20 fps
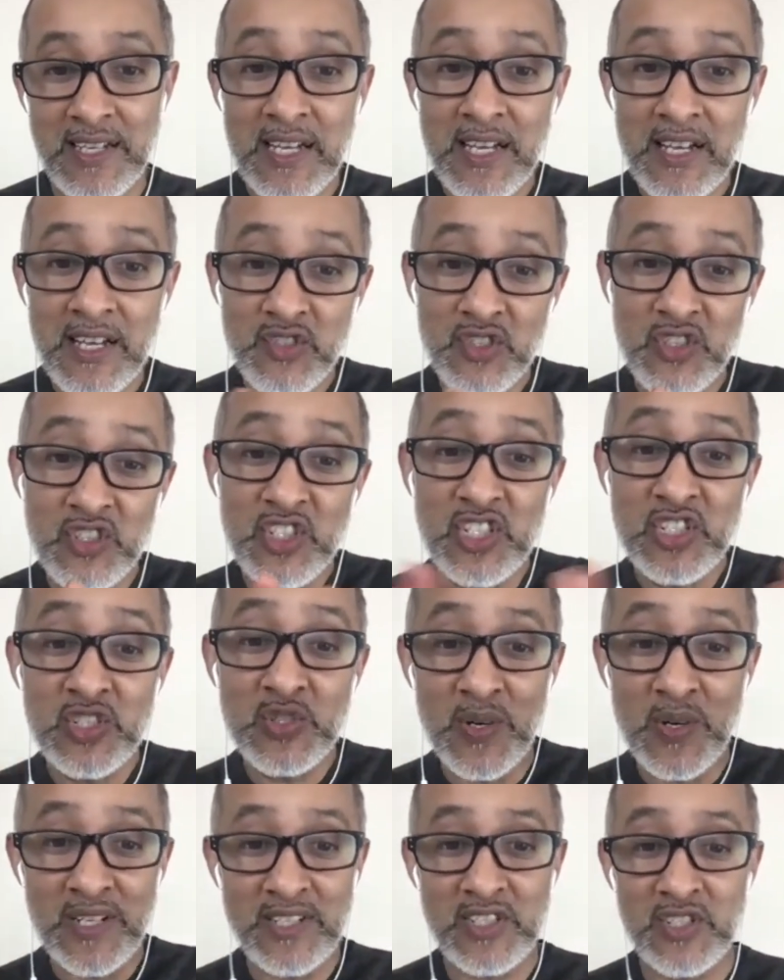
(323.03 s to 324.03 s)
So she
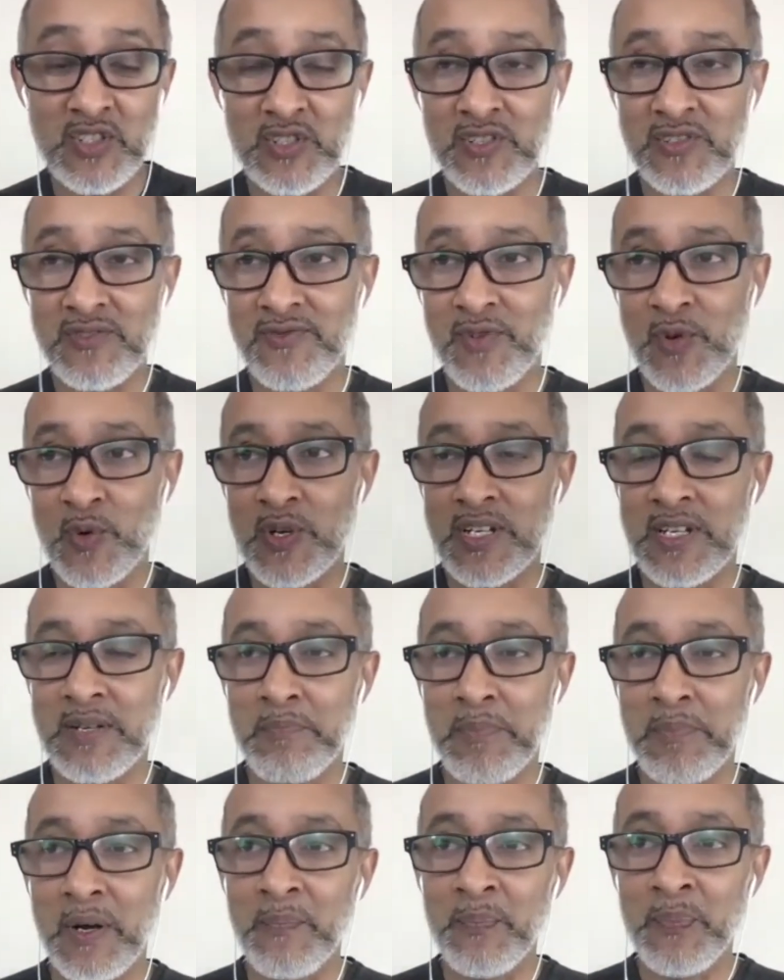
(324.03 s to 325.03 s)
tries to avoid him.
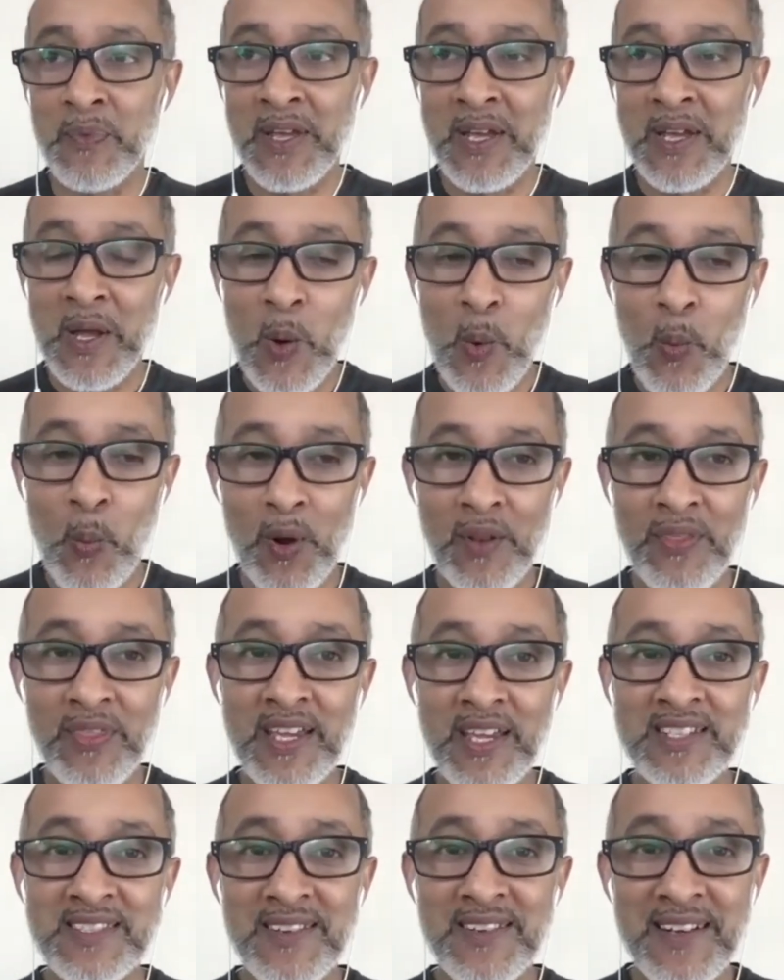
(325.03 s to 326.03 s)
But when they
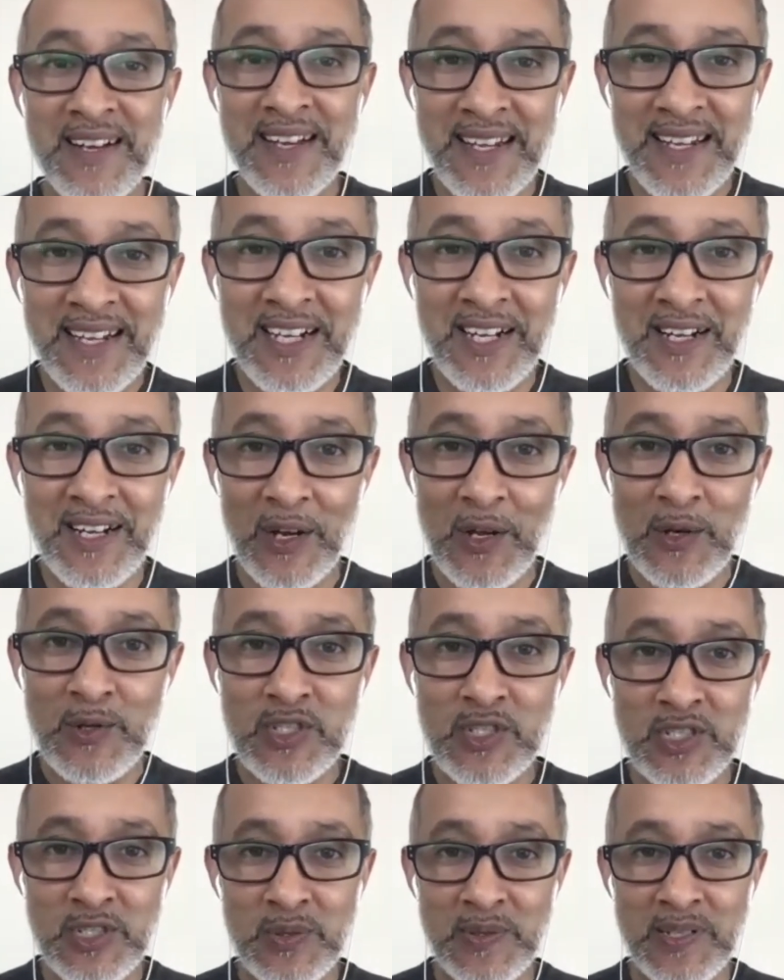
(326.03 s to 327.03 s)
start getting close
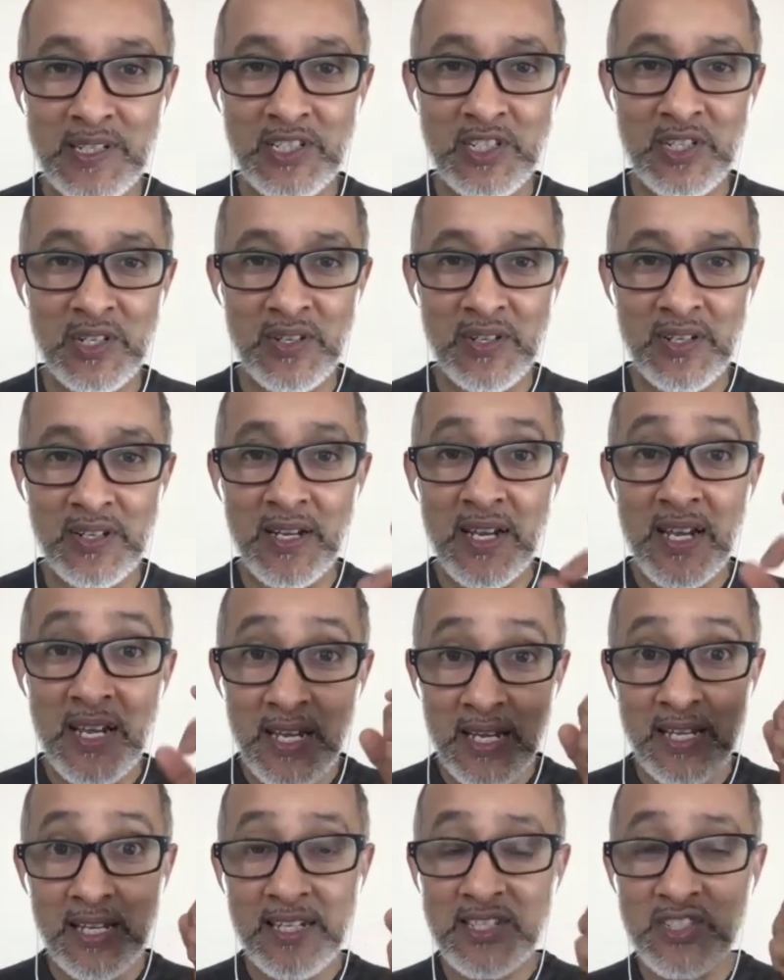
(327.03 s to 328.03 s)
to each other,
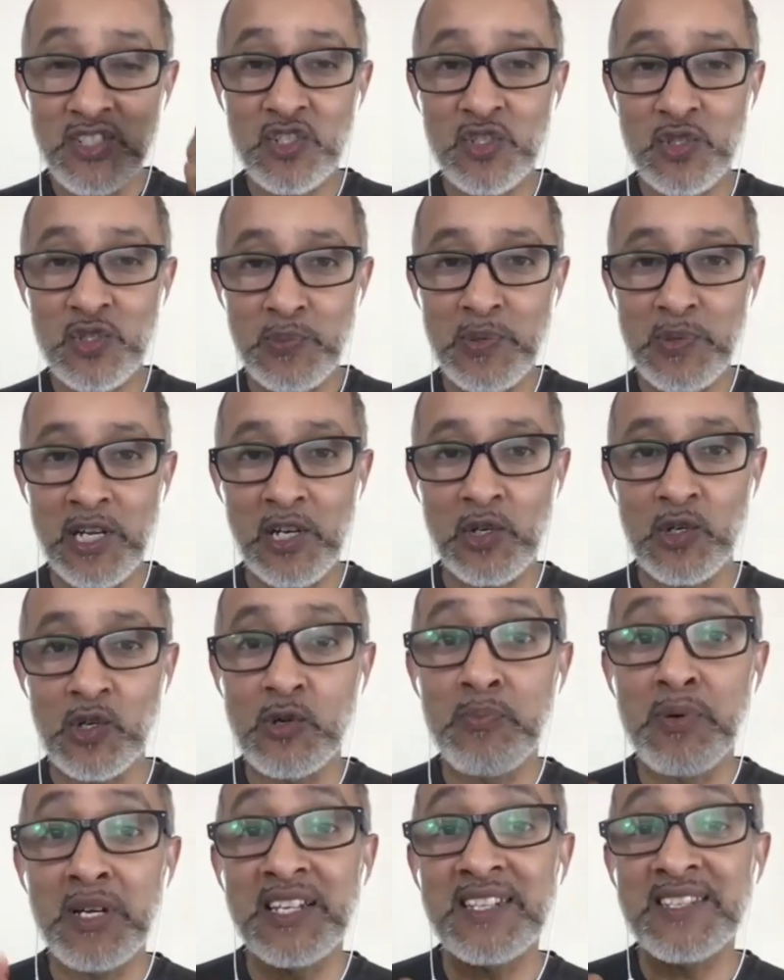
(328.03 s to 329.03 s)
he's a superhero,
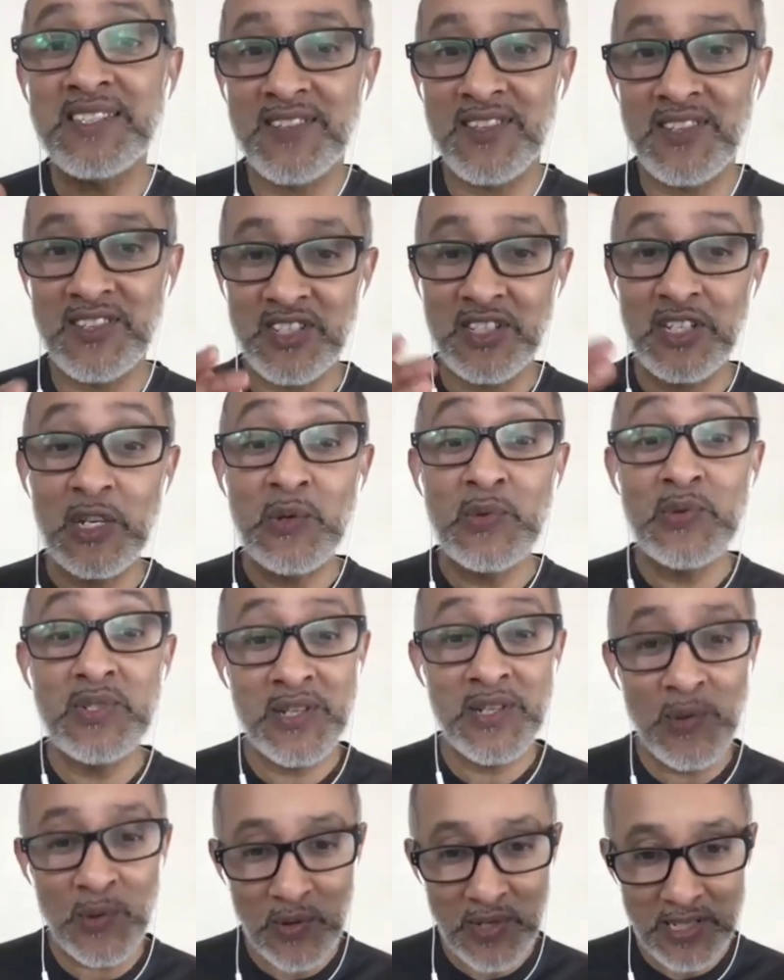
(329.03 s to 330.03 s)
but he starts losing
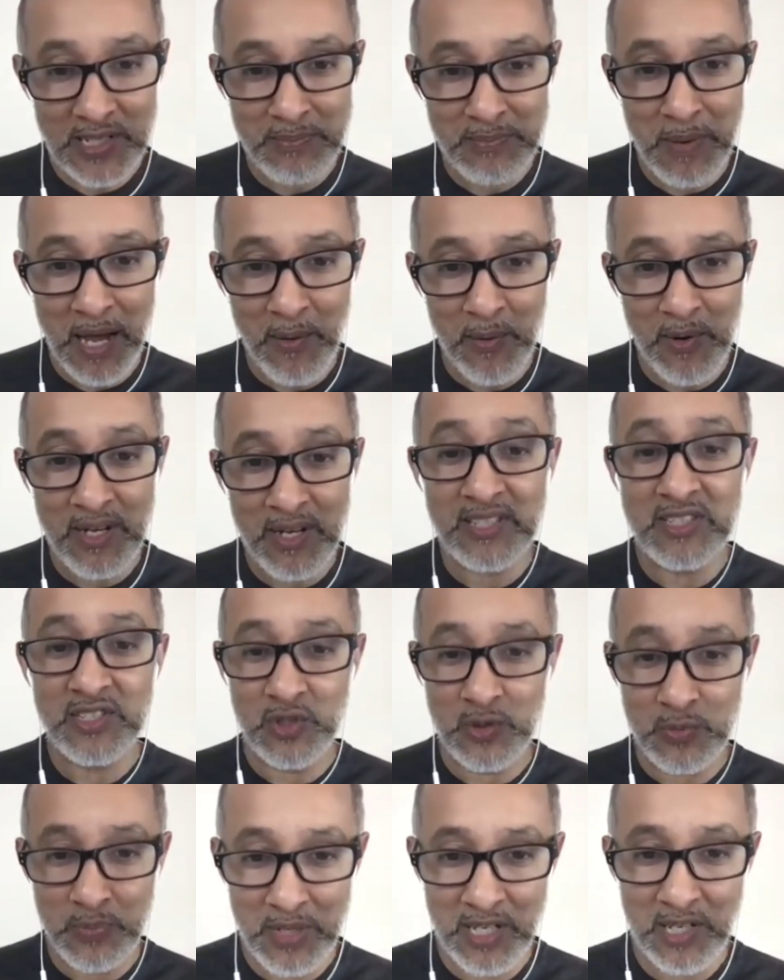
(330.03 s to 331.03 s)
all his power, his
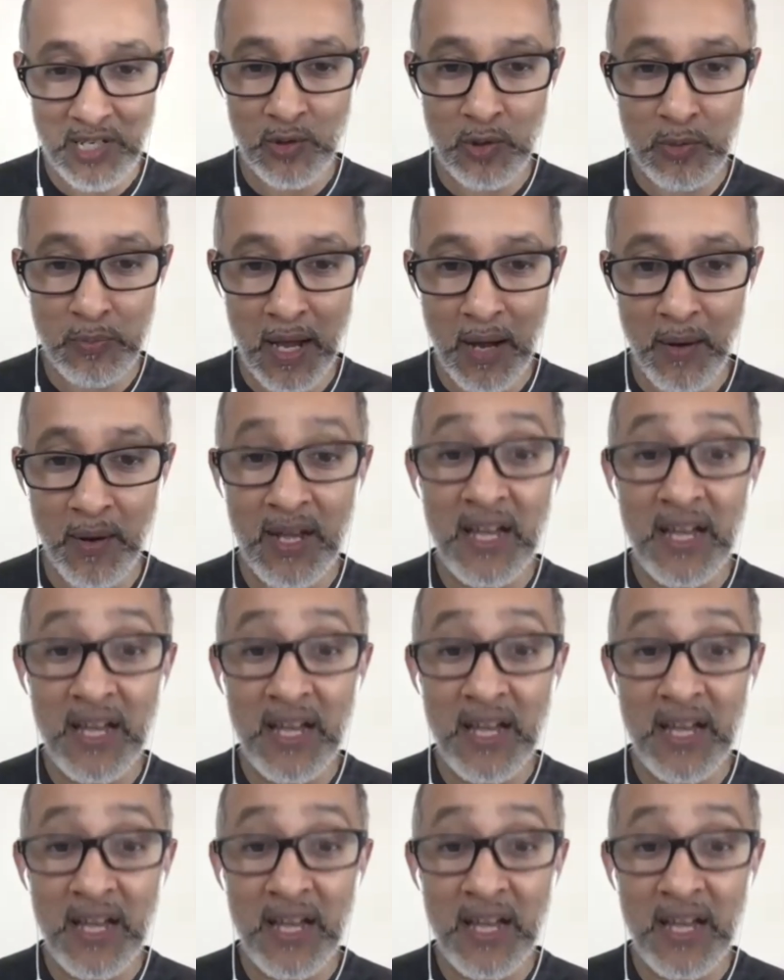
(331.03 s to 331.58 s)
superhero power,